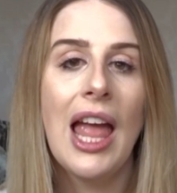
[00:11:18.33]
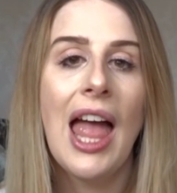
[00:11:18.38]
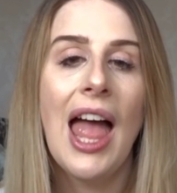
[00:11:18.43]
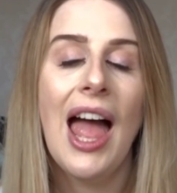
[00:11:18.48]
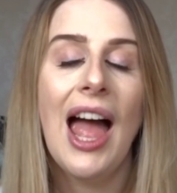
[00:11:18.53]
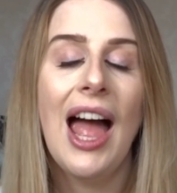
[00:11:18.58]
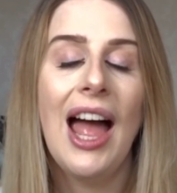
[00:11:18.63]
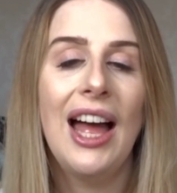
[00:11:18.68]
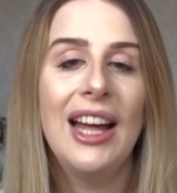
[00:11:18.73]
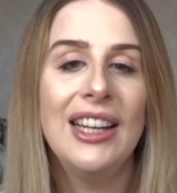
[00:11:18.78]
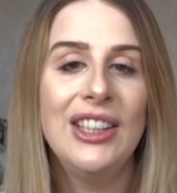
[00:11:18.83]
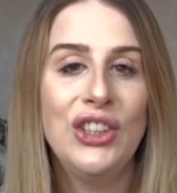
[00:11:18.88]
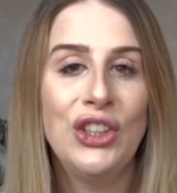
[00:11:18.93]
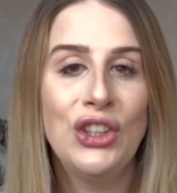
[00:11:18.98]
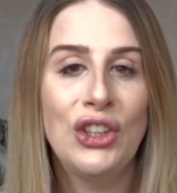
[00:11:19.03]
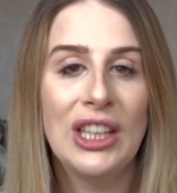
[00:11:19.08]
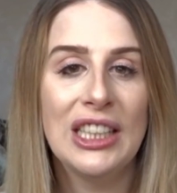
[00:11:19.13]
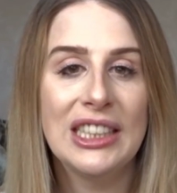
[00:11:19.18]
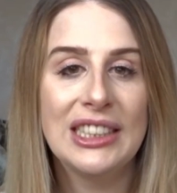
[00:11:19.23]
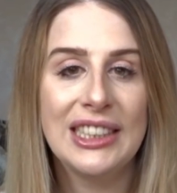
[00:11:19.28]
And
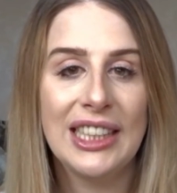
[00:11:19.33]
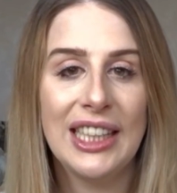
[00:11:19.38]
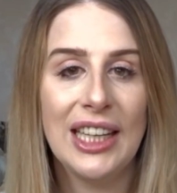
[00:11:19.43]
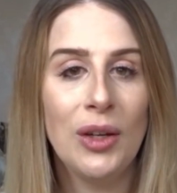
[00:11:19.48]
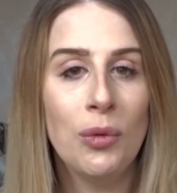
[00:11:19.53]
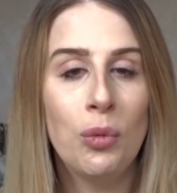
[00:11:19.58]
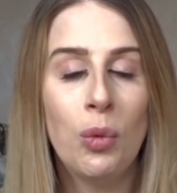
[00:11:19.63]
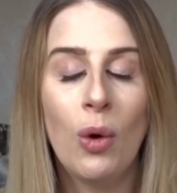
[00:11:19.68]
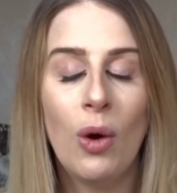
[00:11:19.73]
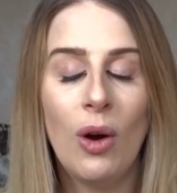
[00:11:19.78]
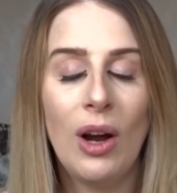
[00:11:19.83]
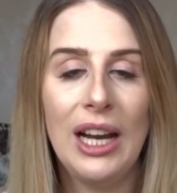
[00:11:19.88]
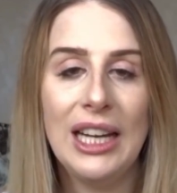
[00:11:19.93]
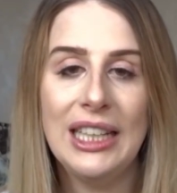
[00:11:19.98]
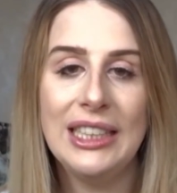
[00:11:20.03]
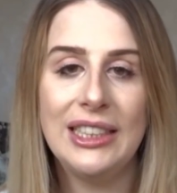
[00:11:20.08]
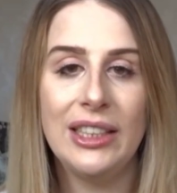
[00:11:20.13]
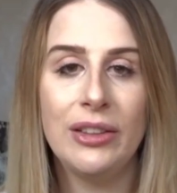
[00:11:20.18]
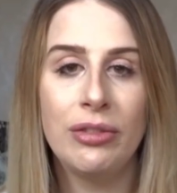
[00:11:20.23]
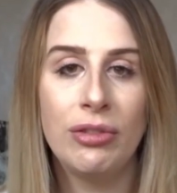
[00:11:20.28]
you can see what
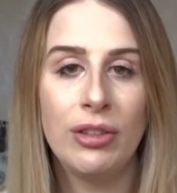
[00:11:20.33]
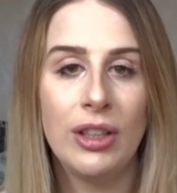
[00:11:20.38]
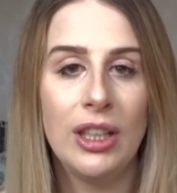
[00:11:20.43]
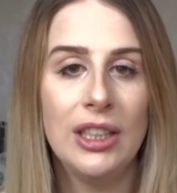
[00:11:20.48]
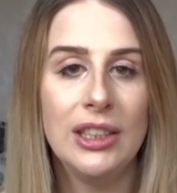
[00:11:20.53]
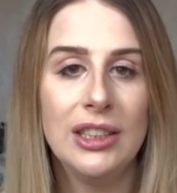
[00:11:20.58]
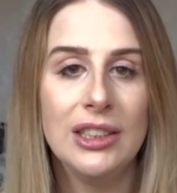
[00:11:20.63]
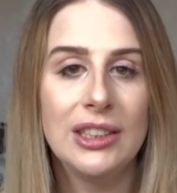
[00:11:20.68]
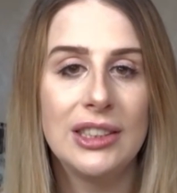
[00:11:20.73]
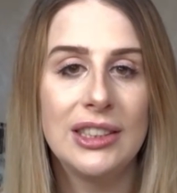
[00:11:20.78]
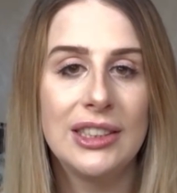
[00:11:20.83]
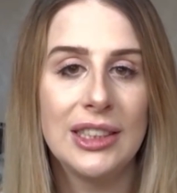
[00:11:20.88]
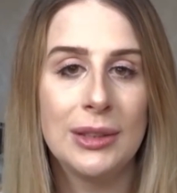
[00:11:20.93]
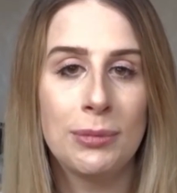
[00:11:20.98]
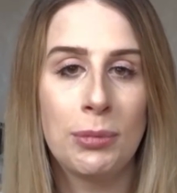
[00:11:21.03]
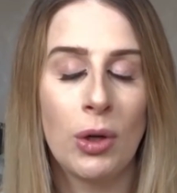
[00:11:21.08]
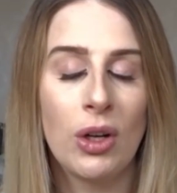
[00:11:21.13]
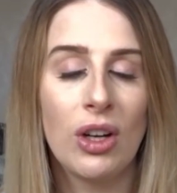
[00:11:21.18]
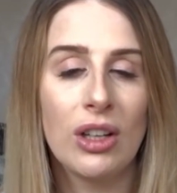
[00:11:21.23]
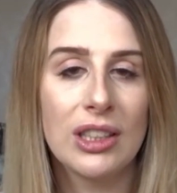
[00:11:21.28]
a difference this
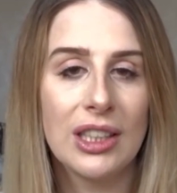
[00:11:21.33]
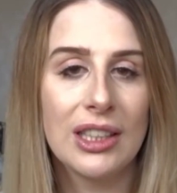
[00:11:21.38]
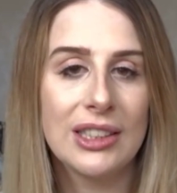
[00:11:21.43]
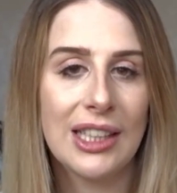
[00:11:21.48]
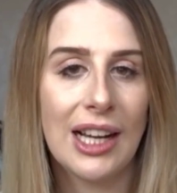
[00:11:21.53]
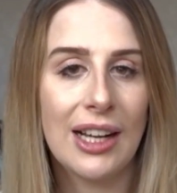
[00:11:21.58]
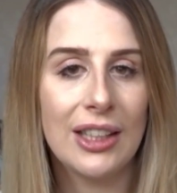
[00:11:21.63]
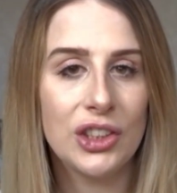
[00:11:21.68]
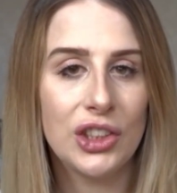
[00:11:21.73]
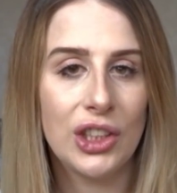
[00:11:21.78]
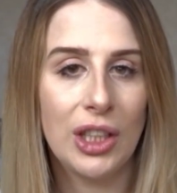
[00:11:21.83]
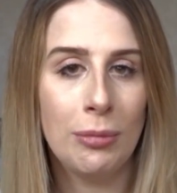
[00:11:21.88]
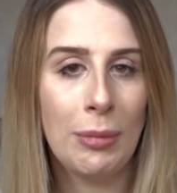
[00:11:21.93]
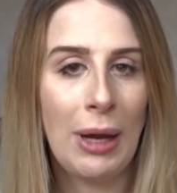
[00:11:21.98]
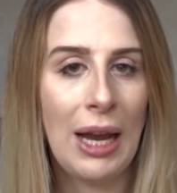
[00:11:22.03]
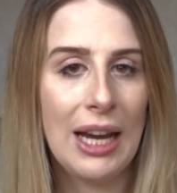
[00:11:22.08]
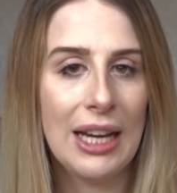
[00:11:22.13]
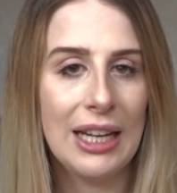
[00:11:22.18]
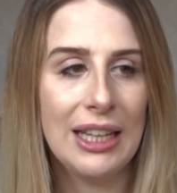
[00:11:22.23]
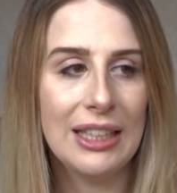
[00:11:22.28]
product has actually
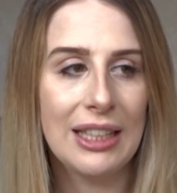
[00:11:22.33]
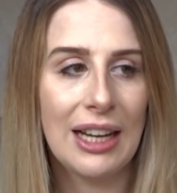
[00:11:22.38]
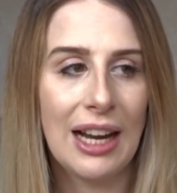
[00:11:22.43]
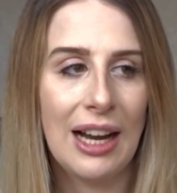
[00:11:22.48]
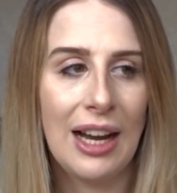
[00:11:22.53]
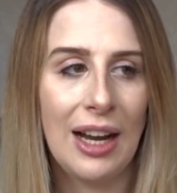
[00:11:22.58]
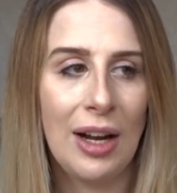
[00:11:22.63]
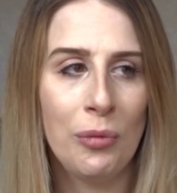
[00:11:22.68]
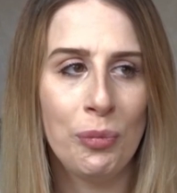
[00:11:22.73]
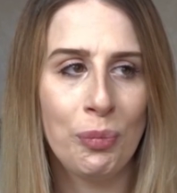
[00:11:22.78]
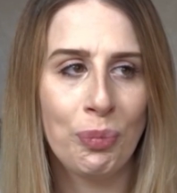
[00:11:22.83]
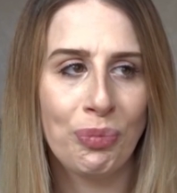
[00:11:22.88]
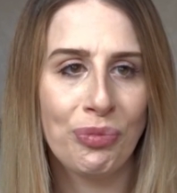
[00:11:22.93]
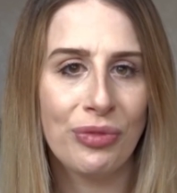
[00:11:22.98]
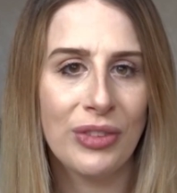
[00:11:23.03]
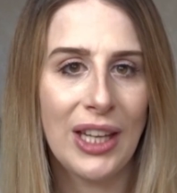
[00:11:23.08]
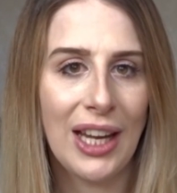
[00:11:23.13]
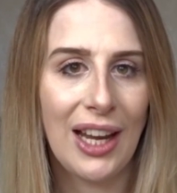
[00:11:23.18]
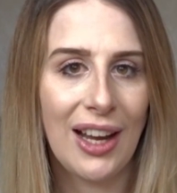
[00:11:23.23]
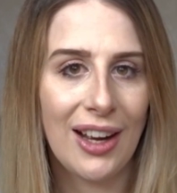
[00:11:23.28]
made.
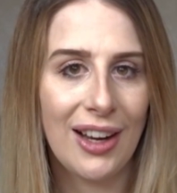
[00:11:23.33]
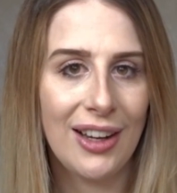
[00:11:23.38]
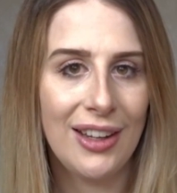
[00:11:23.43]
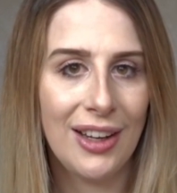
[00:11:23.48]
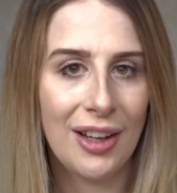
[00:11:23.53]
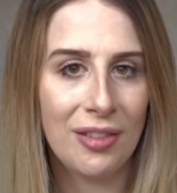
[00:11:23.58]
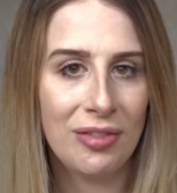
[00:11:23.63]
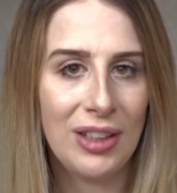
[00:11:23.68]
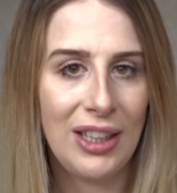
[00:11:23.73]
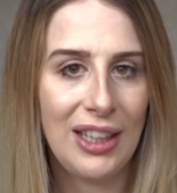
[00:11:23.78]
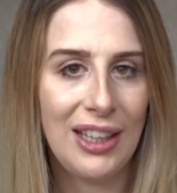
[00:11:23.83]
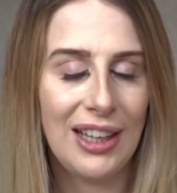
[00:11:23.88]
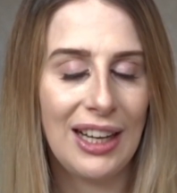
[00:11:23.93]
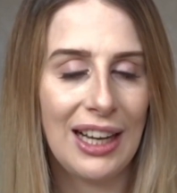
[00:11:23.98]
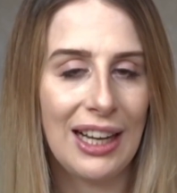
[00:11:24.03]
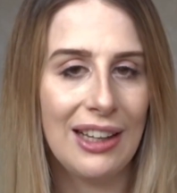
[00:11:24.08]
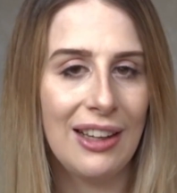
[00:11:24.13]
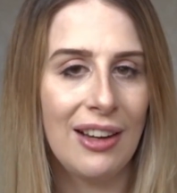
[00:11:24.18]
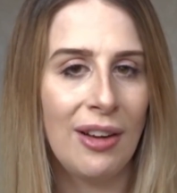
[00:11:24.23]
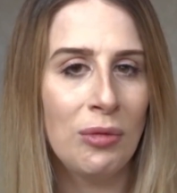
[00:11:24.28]
Yeah, I love it,
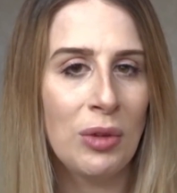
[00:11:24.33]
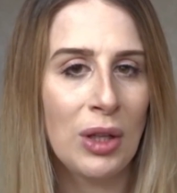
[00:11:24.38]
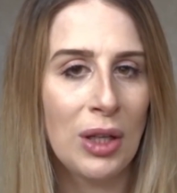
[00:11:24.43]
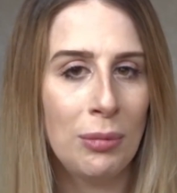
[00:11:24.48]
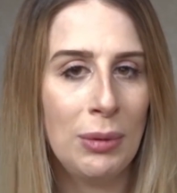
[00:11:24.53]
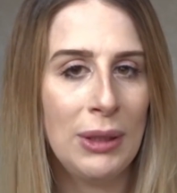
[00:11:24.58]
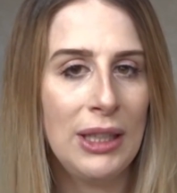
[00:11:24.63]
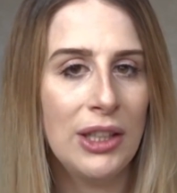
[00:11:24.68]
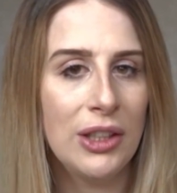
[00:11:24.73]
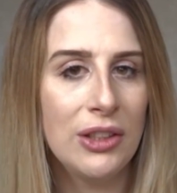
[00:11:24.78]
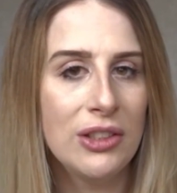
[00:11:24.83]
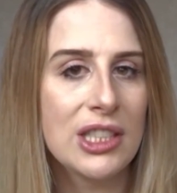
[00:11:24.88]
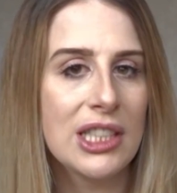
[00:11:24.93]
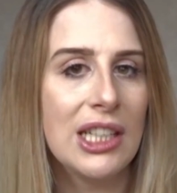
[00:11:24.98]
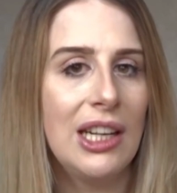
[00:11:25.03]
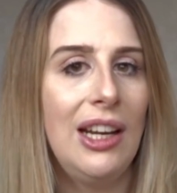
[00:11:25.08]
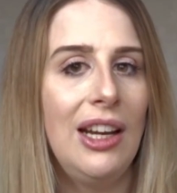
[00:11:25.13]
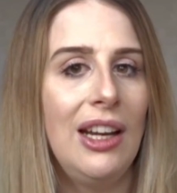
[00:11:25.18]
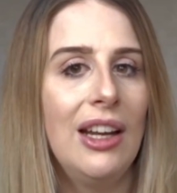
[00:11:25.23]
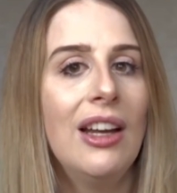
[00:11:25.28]
and I'm going to be using
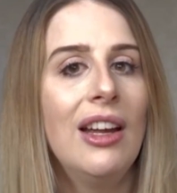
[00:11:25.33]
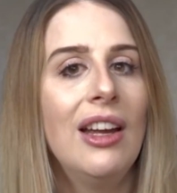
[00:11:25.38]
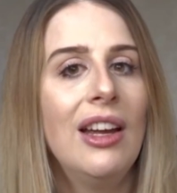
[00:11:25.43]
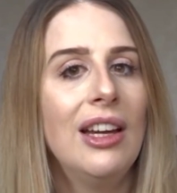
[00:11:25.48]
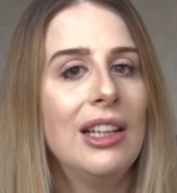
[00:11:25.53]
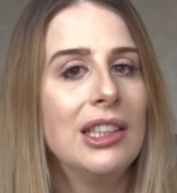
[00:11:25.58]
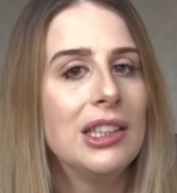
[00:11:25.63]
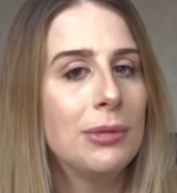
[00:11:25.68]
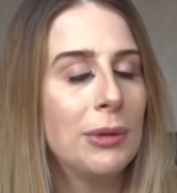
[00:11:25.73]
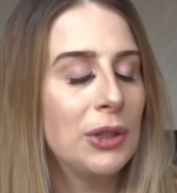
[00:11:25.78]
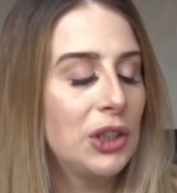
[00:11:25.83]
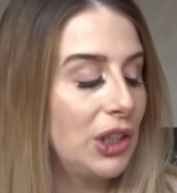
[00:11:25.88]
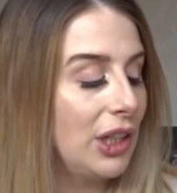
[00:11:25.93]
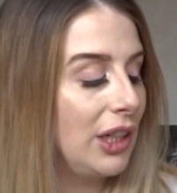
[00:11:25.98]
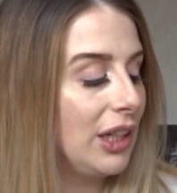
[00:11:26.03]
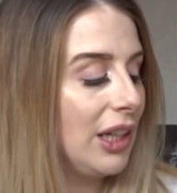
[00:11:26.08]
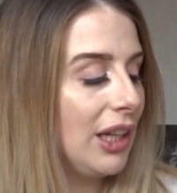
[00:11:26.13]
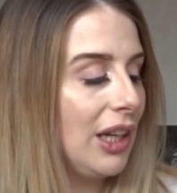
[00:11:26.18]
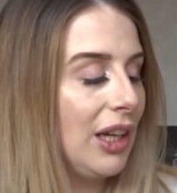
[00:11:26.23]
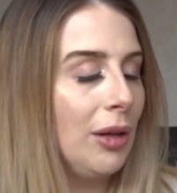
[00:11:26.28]
it, especially
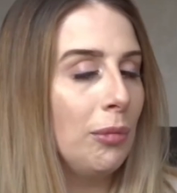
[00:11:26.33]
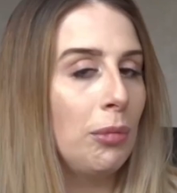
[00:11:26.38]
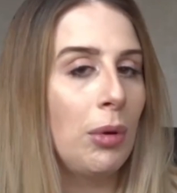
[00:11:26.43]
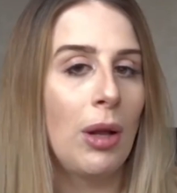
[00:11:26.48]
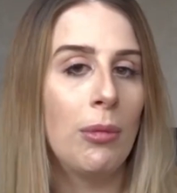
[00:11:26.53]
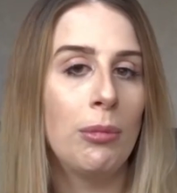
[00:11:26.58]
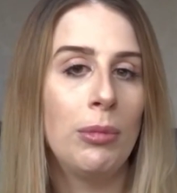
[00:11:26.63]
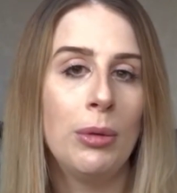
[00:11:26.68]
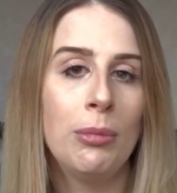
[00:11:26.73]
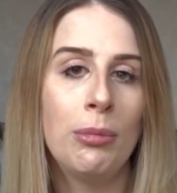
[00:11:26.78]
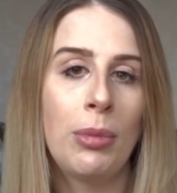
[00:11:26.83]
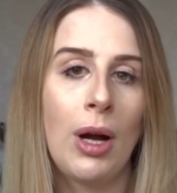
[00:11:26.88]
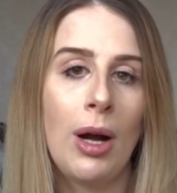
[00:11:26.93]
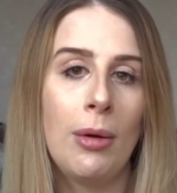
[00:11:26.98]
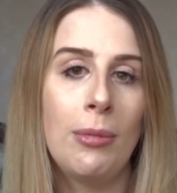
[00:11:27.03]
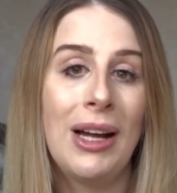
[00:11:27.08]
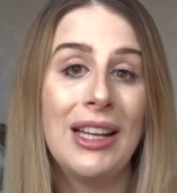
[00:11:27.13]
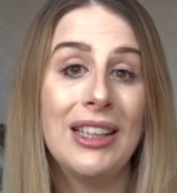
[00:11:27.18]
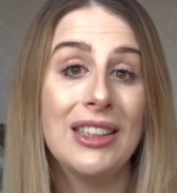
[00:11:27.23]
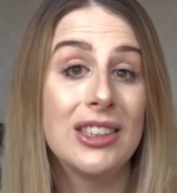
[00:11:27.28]
the Plumping
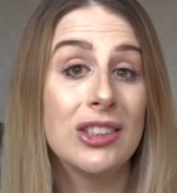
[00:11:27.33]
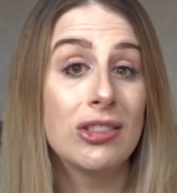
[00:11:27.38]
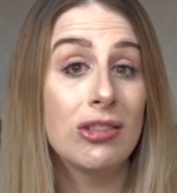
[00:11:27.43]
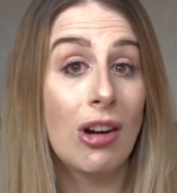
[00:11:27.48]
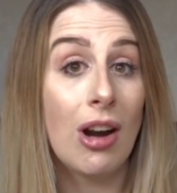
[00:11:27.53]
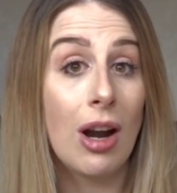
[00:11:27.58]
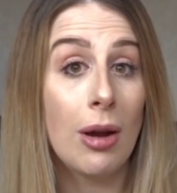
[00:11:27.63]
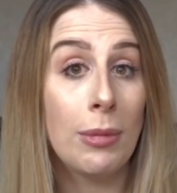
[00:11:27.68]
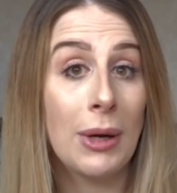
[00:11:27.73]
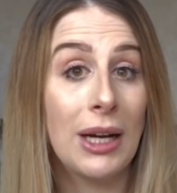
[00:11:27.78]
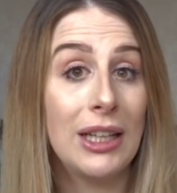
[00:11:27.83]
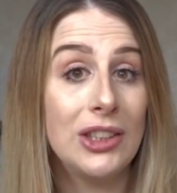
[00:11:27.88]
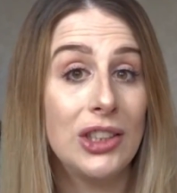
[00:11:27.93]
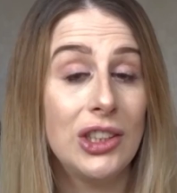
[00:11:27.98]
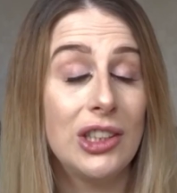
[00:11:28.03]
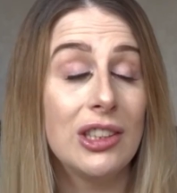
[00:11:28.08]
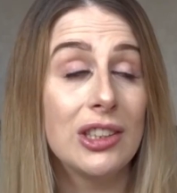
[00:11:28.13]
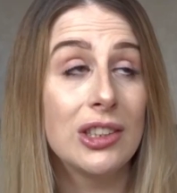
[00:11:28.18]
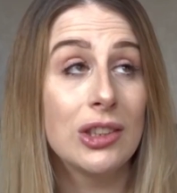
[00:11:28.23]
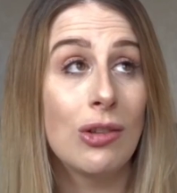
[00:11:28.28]
Balm and the scrub.
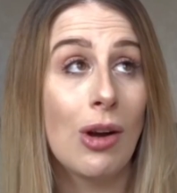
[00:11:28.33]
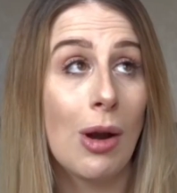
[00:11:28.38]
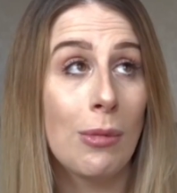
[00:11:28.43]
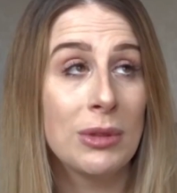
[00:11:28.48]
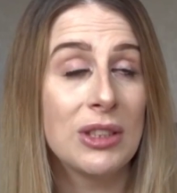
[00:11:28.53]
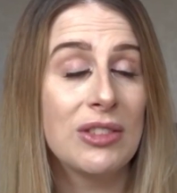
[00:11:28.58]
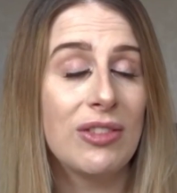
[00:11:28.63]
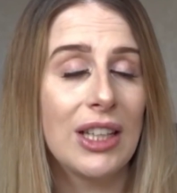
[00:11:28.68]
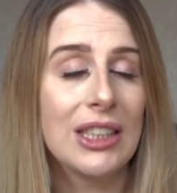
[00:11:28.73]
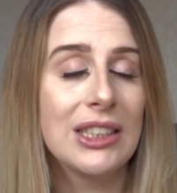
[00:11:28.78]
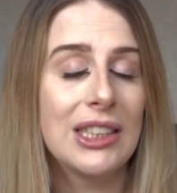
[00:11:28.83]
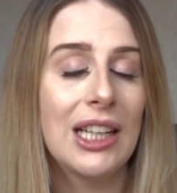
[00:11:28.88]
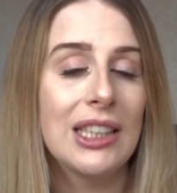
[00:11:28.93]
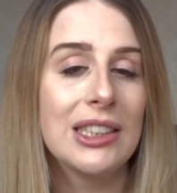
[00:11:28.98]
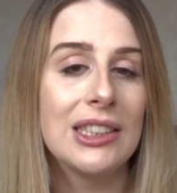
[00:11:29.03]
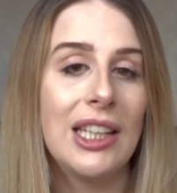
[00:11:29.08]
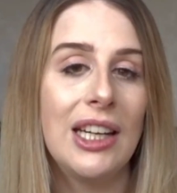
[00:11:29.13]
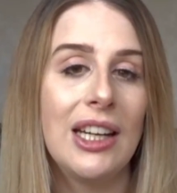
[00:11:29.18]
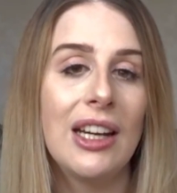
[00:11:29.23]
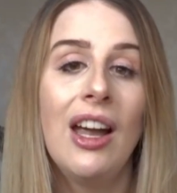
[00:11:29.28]
Actually, the scrub was
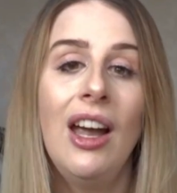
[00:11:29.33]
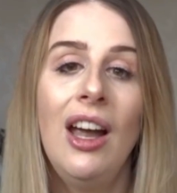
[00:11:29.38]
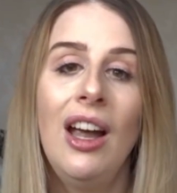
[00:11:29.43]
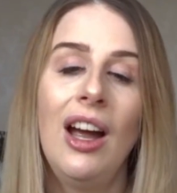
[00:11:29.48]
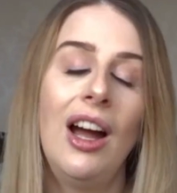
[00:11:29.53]
fantastic.